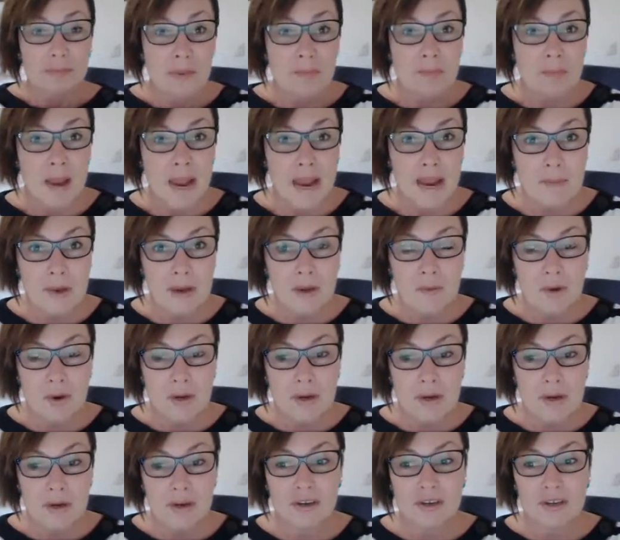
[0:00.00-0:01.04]
maybe what
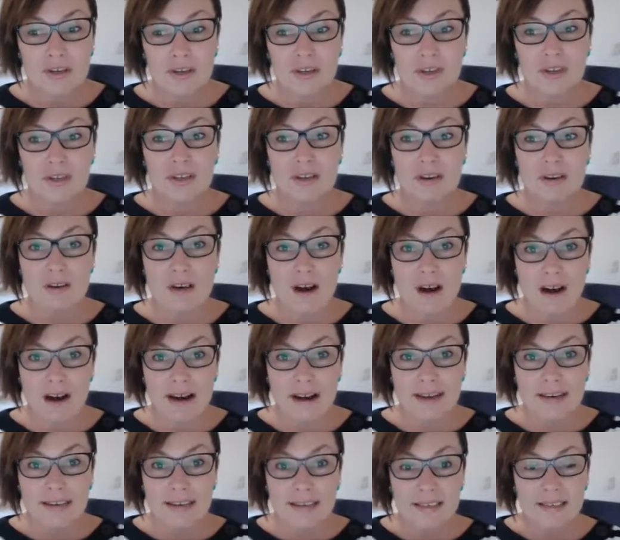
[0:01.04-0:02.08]
you could do
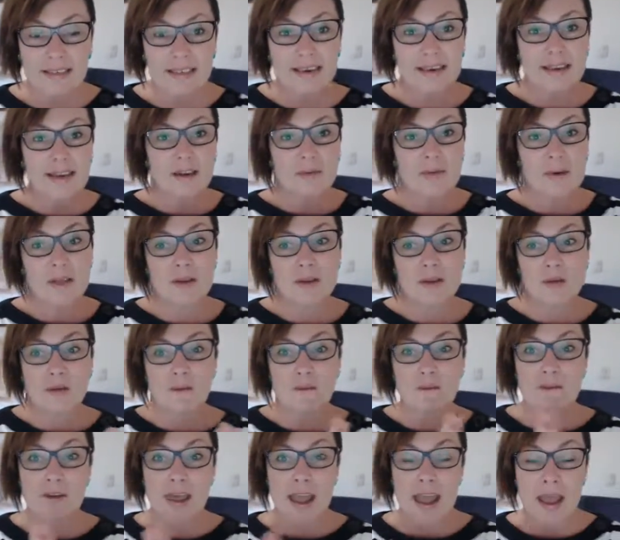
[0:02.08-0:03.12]
tonight with your
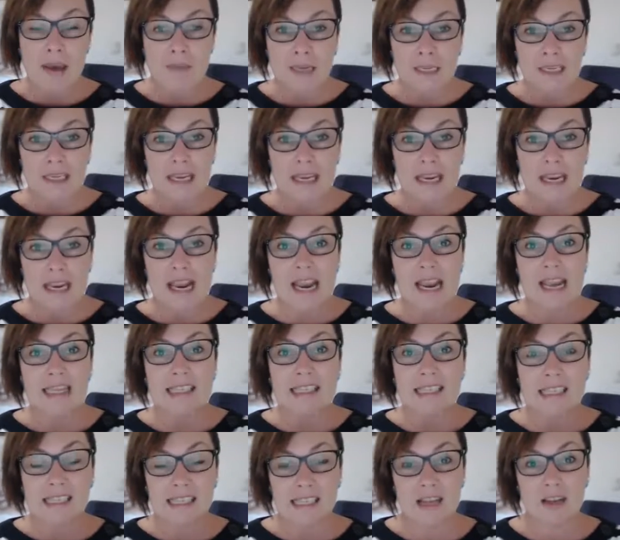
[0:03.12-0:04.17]
family
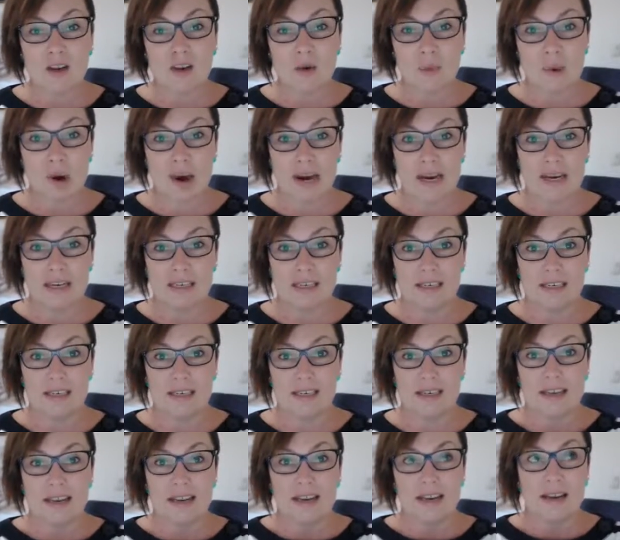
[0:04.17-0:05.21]
is celebrate.
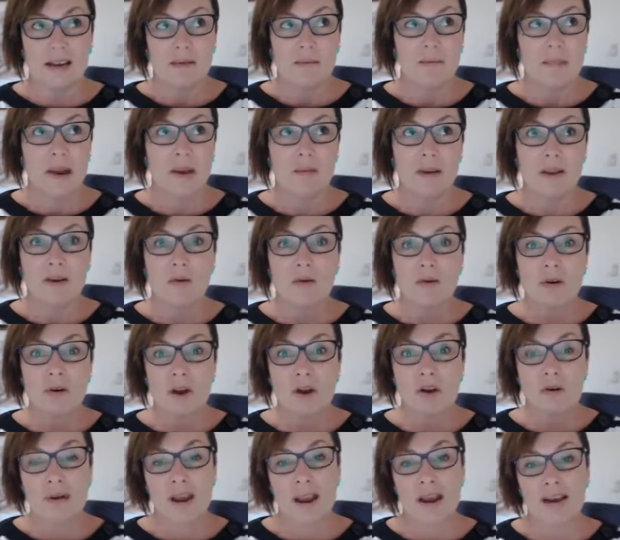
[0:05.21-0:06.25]
Maybe all
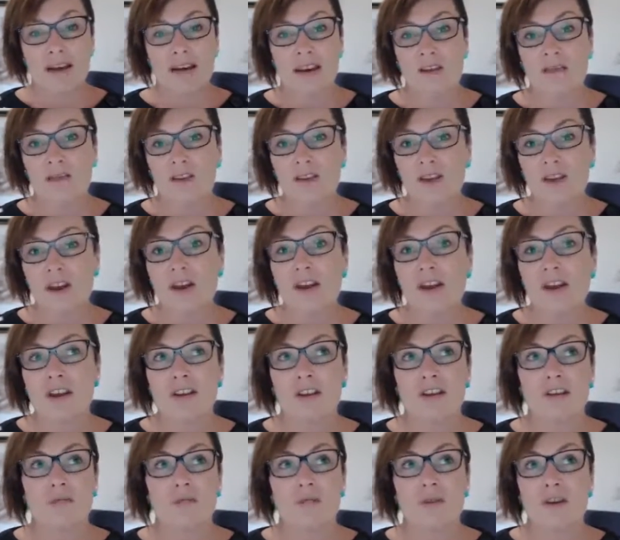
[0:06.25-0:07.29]
go around and have a
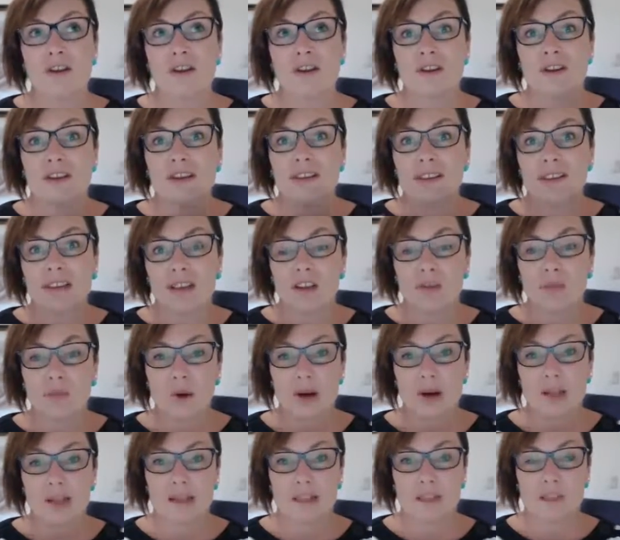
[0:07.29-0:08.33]
turn at what you can
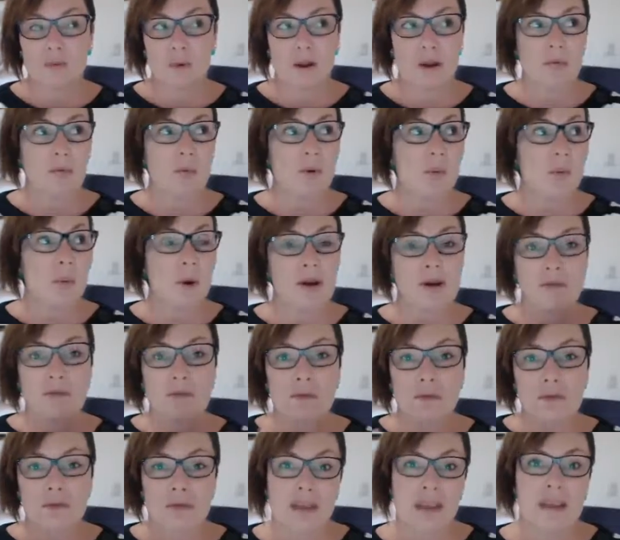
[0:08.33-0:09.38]
celebrate this week. What
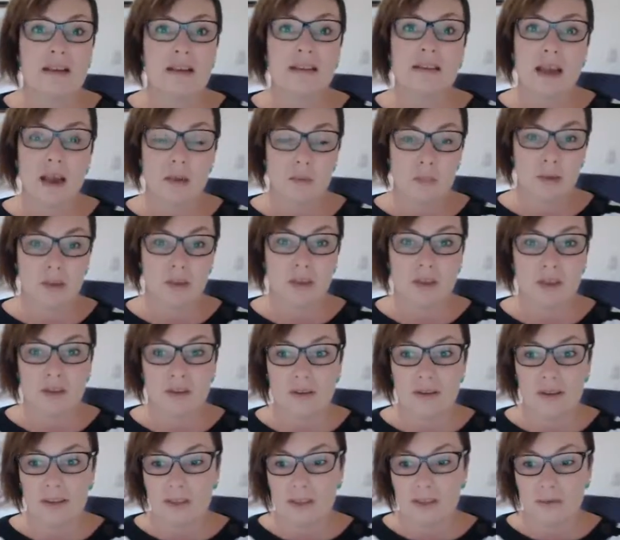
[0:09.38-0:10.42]
wonderful things happened to
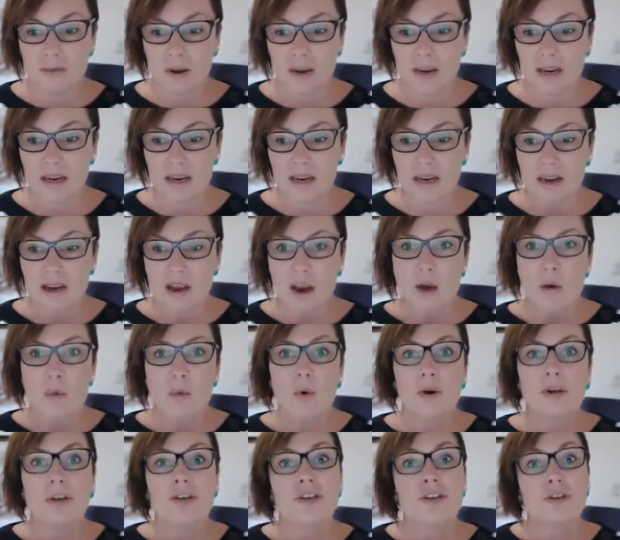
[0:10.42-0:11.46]
you this week?
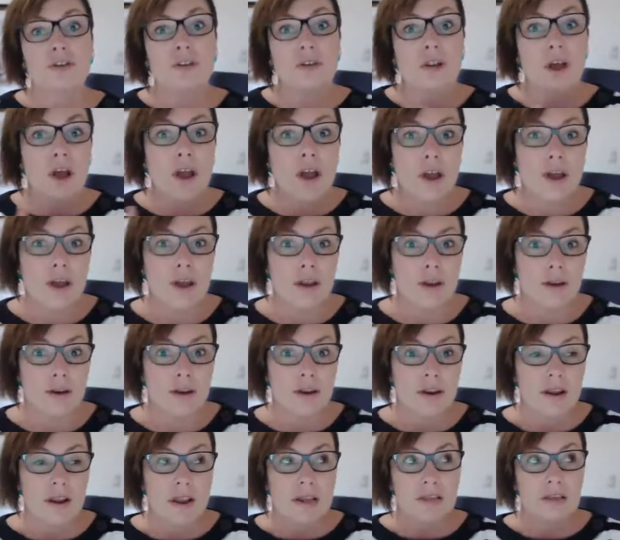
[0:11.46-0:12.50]
What did you learn?
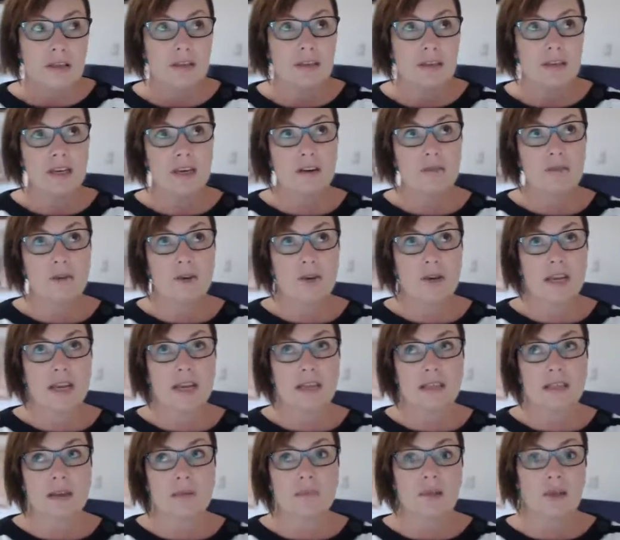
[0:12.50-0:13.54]
So instead of looking
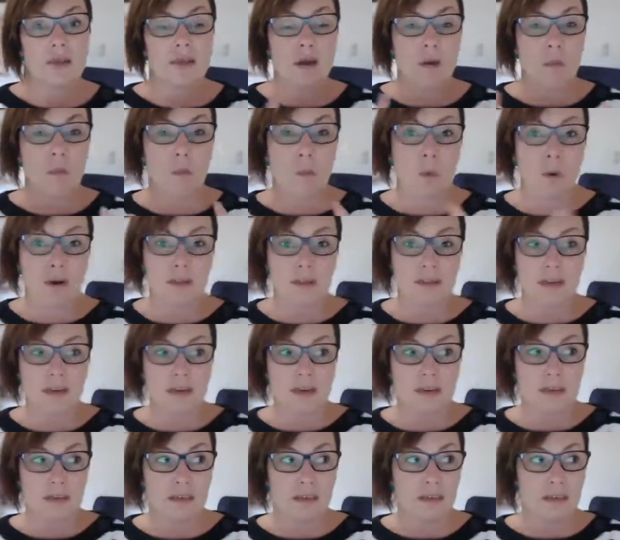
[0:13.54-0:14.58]
at something that
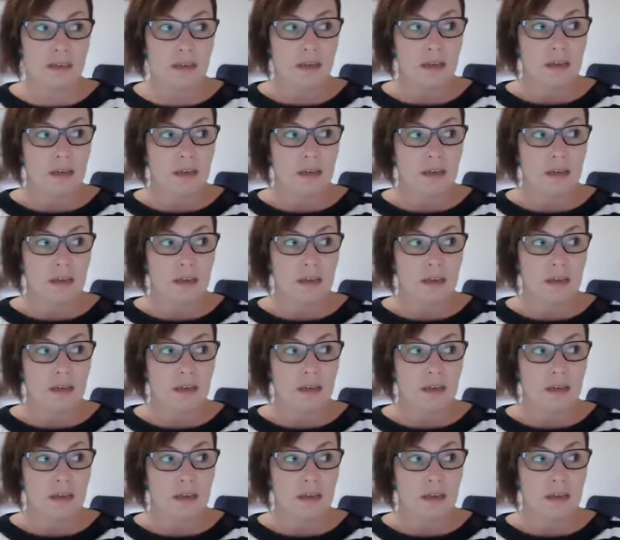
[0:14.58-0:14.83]
wasn't,